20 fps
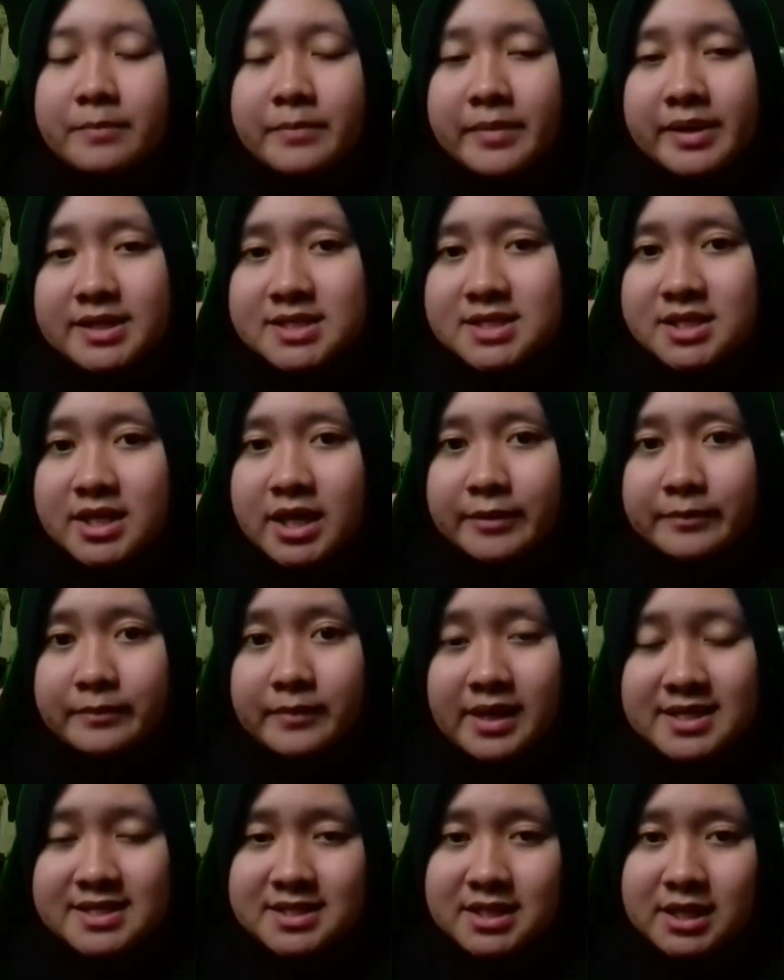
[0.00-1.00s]
mercy and
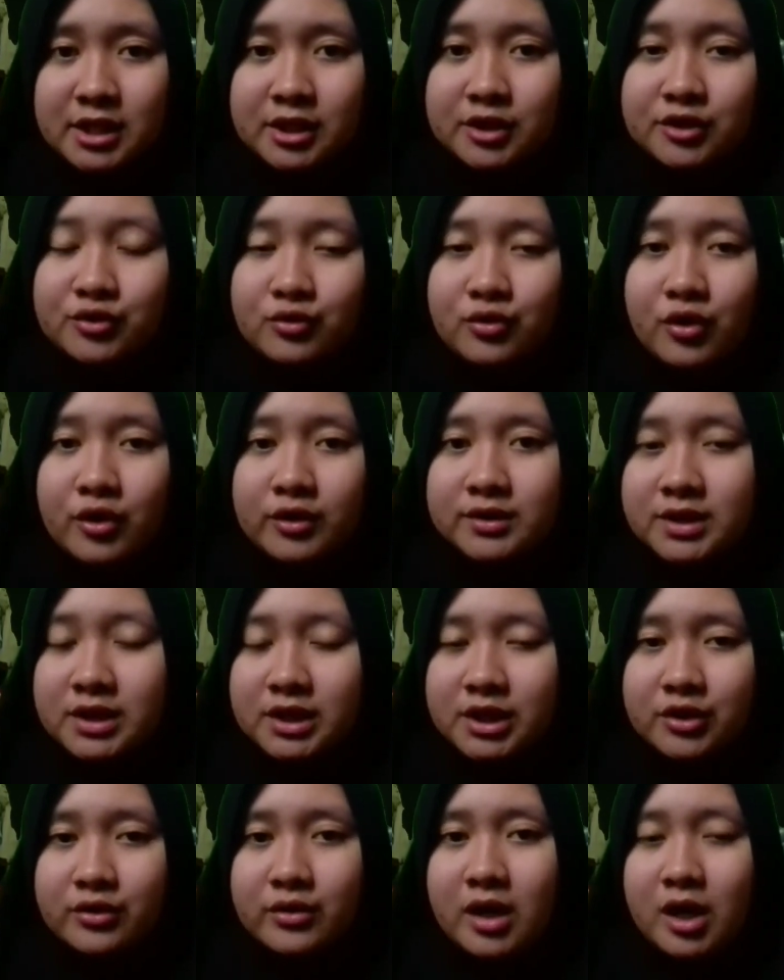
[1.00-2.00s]
blessing to
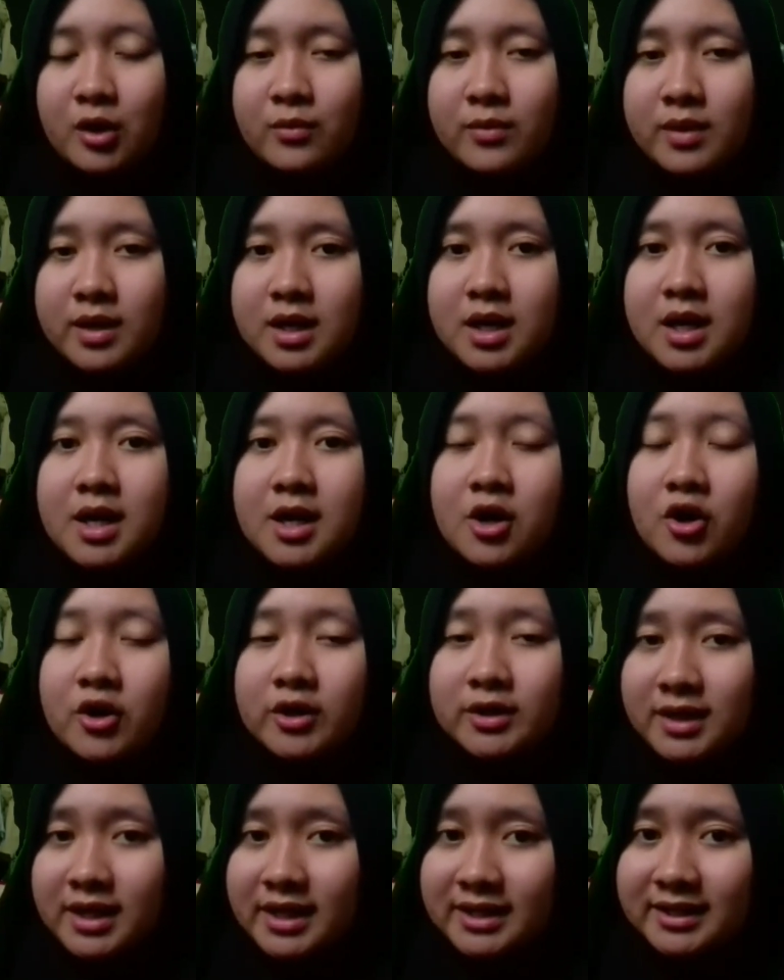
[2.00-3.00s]
continue our
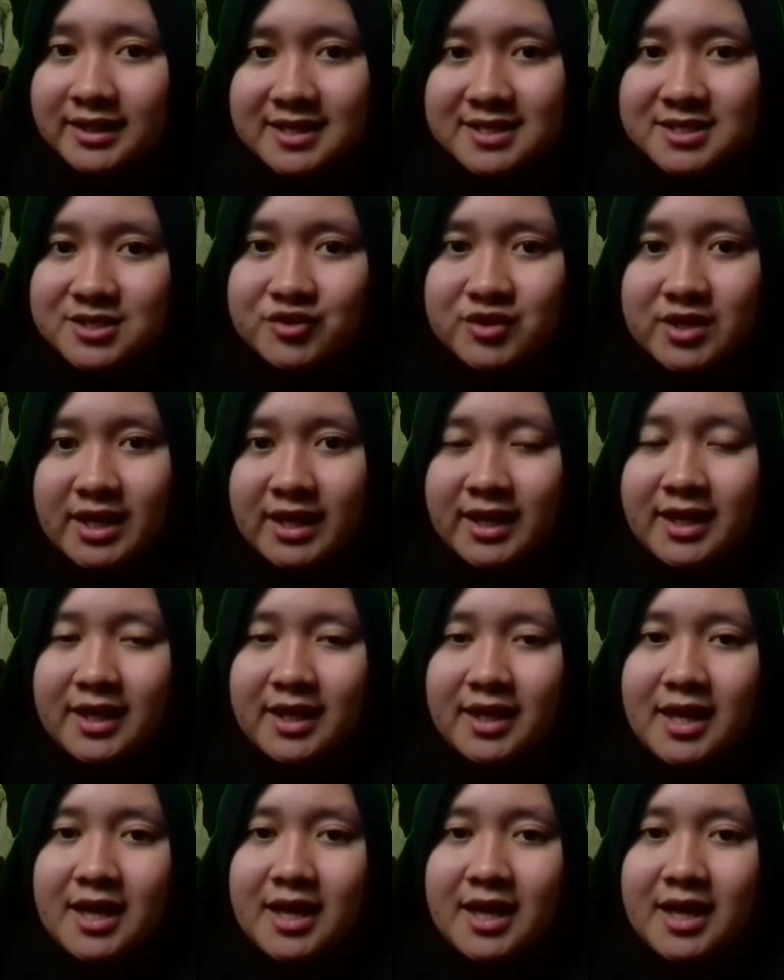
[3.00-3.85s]
online class today.